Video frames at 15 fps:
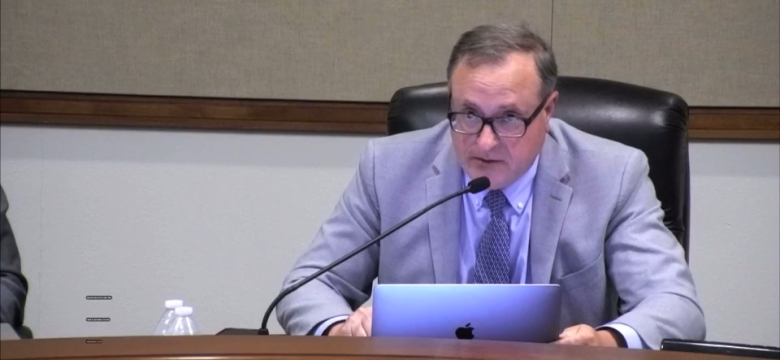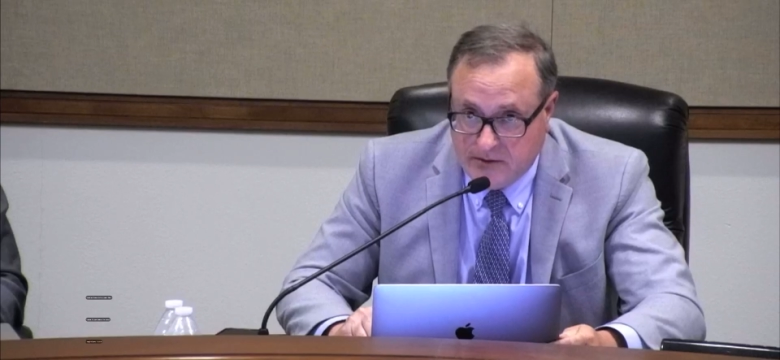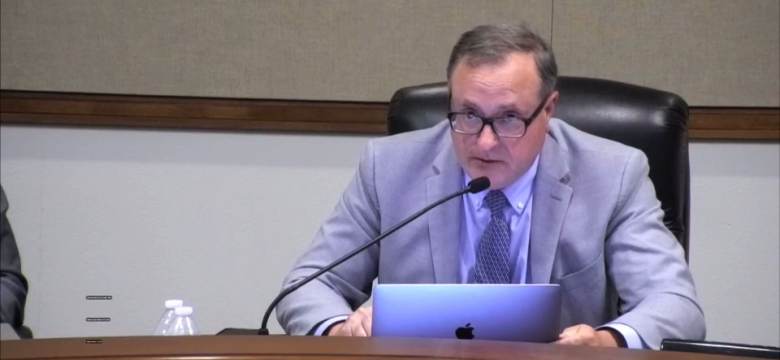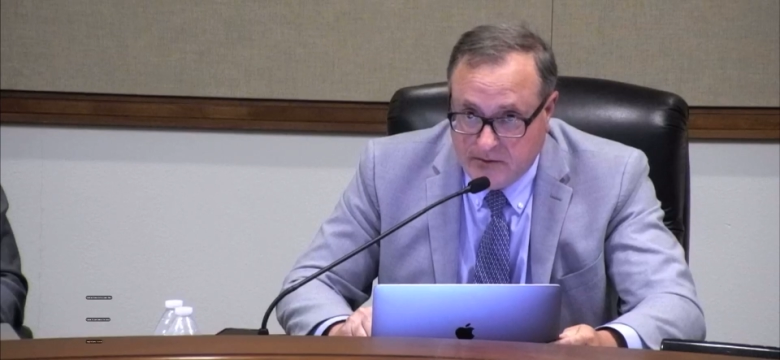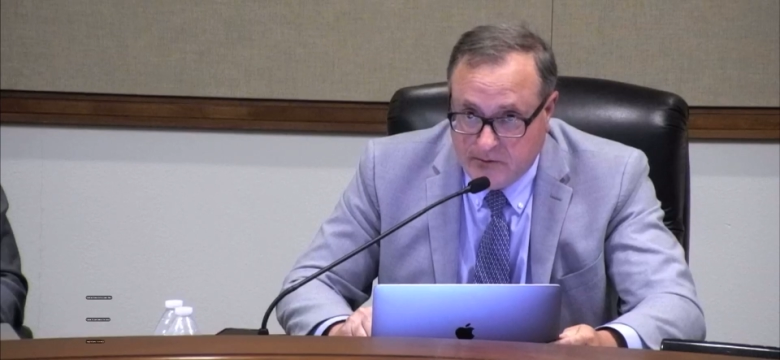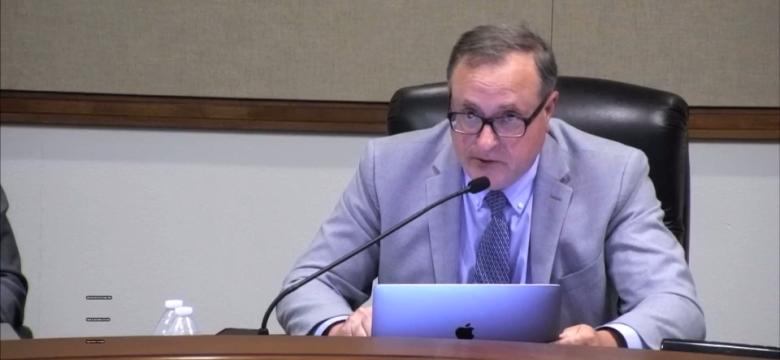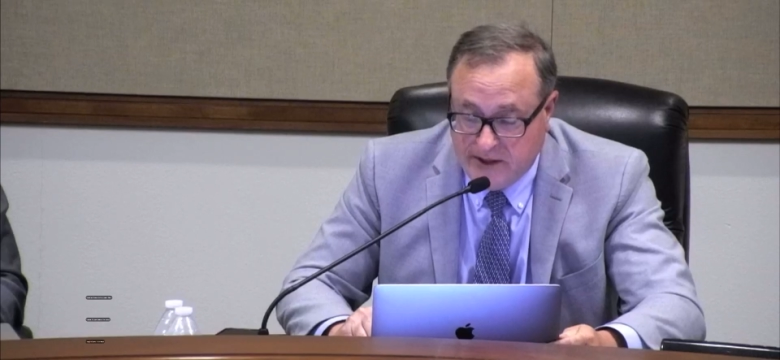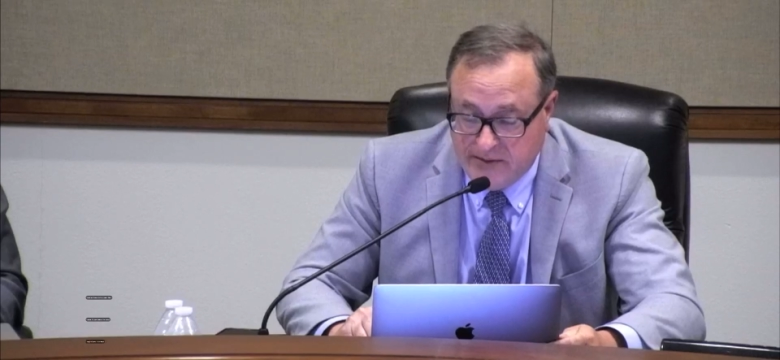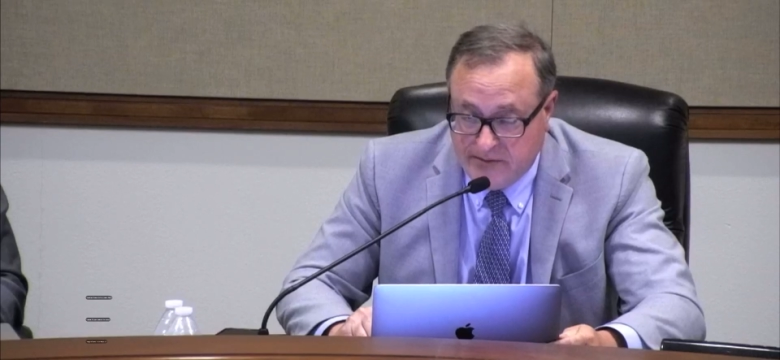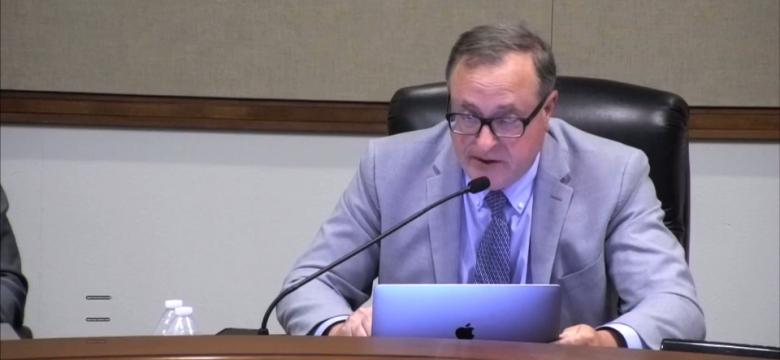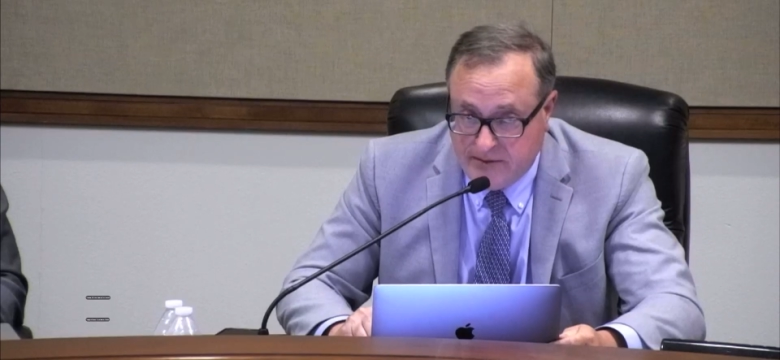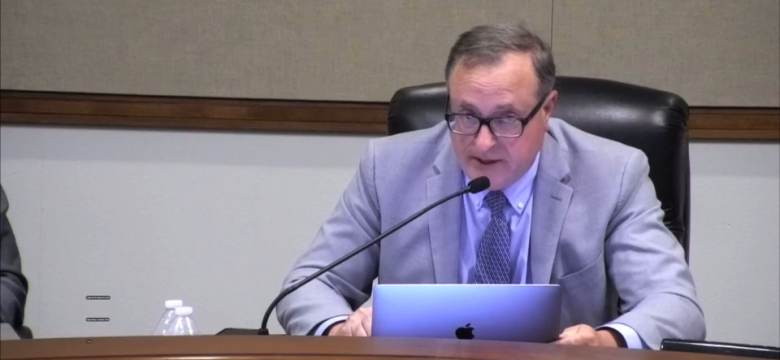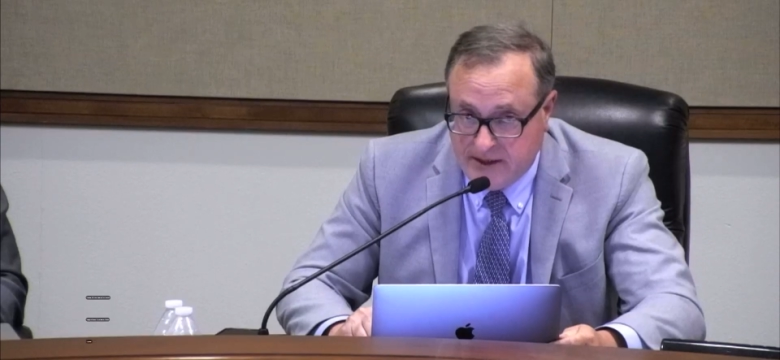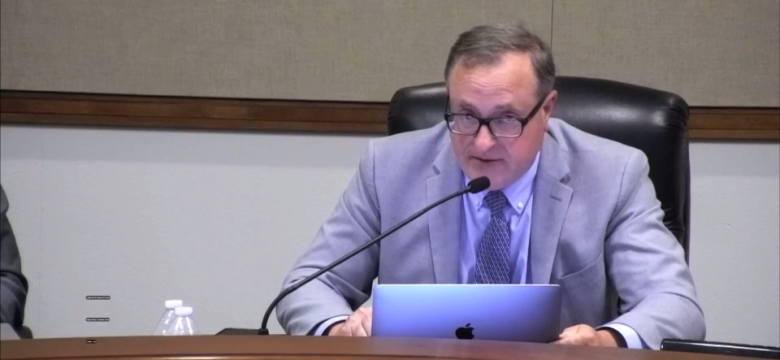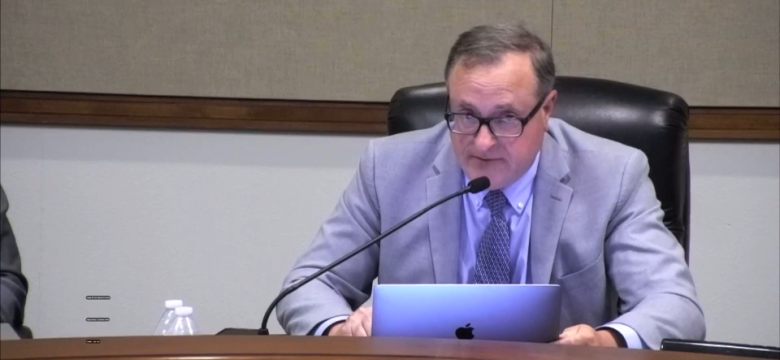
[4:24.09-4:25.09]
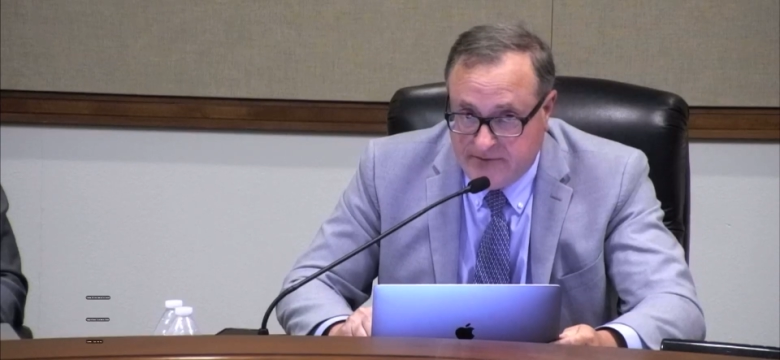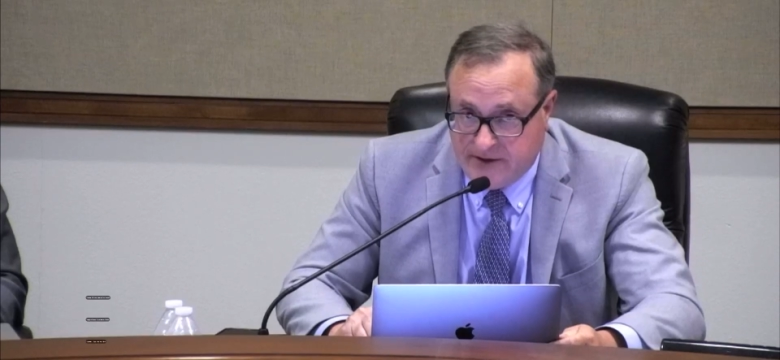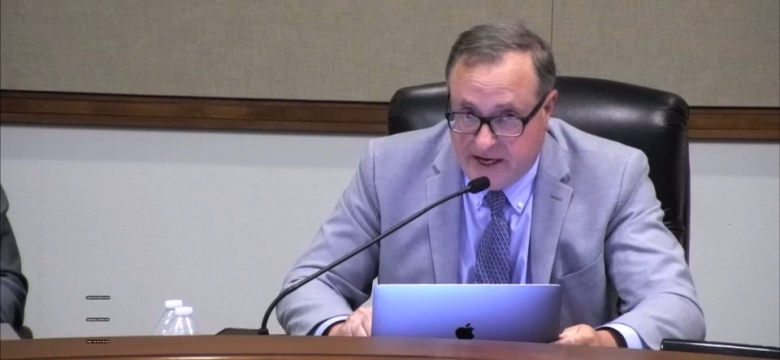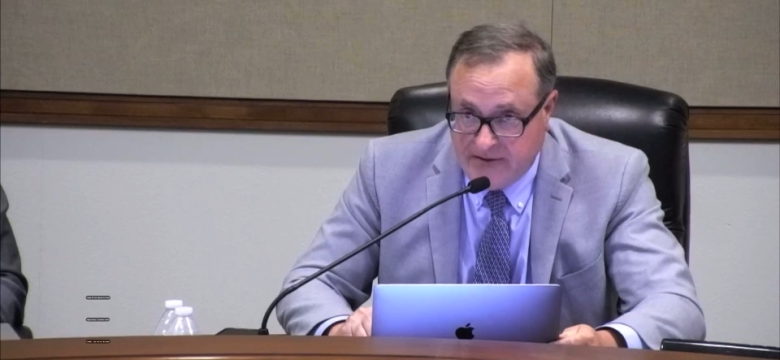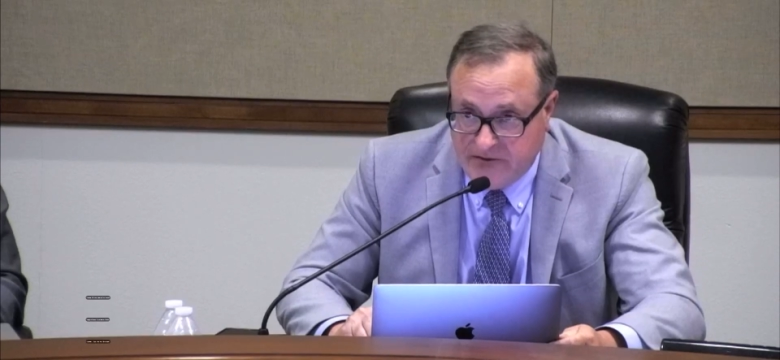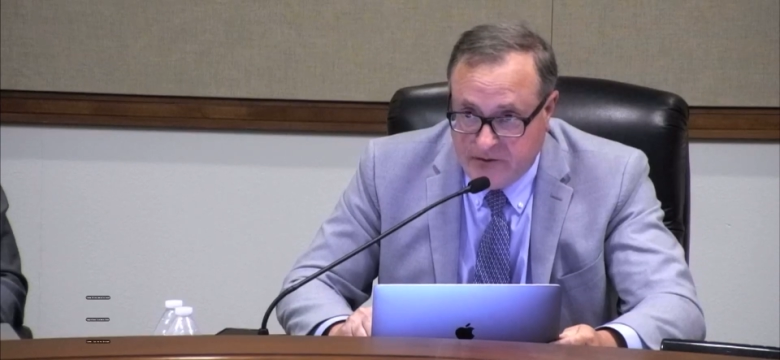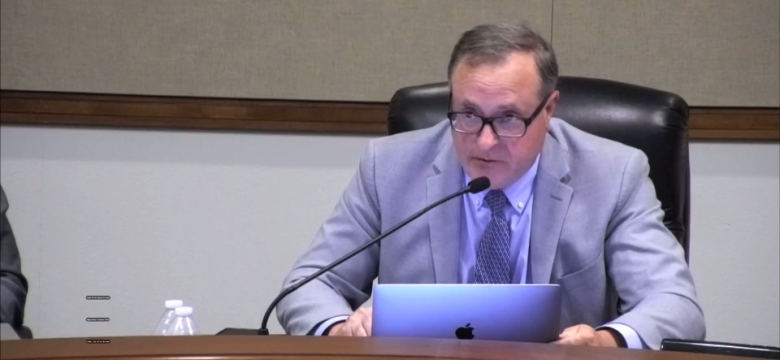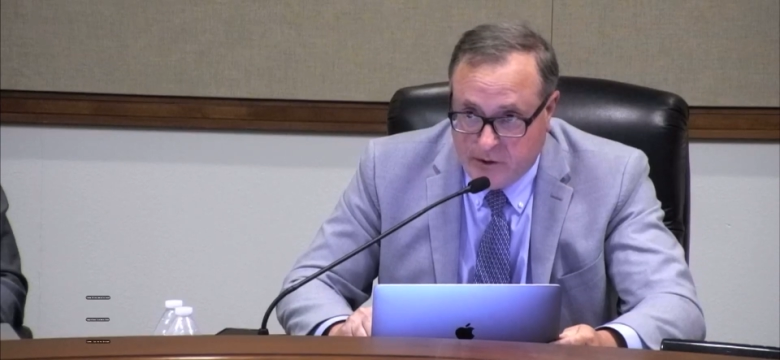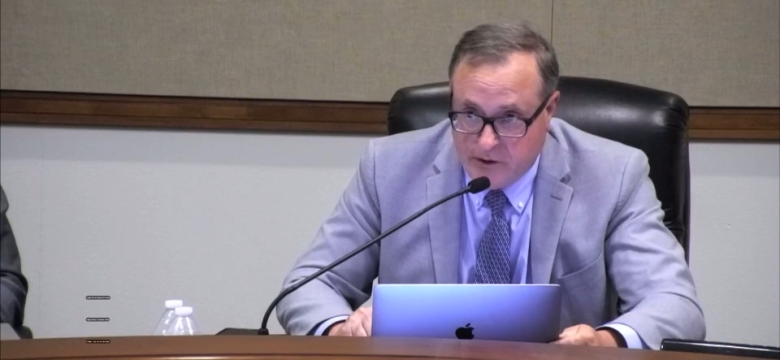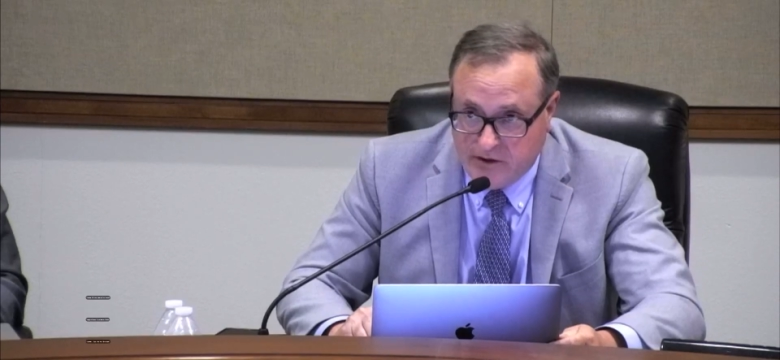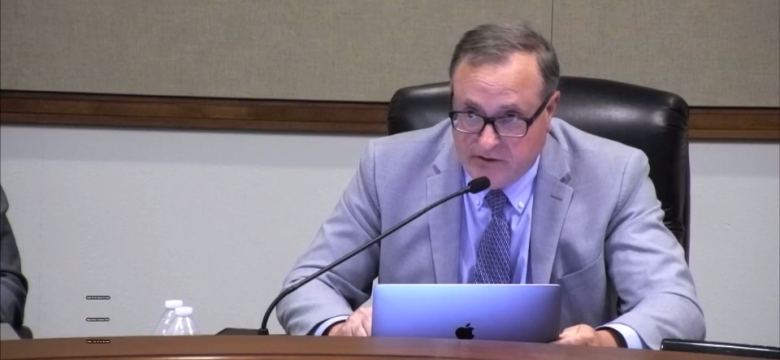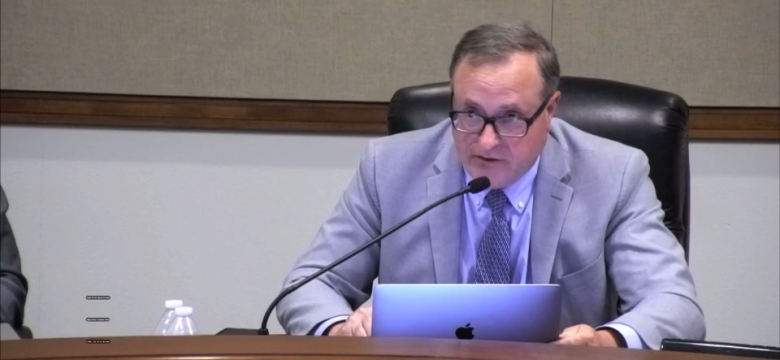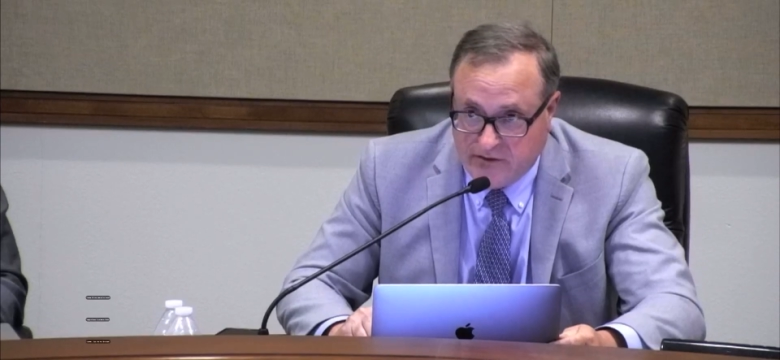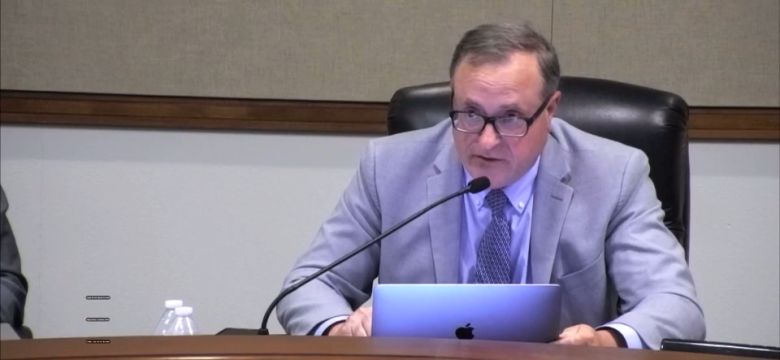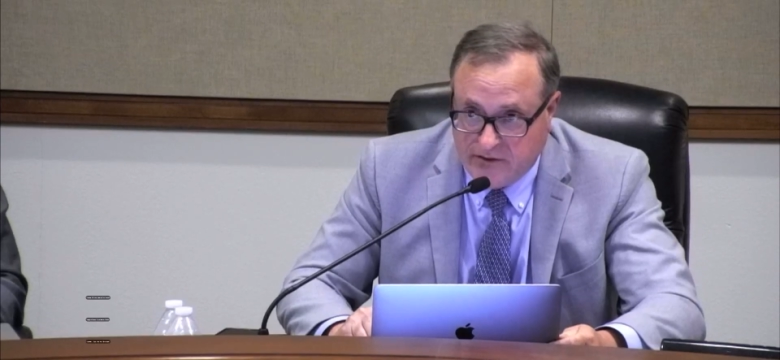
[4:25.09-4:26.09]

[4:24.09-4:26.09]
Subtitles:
We implemented 5 sports.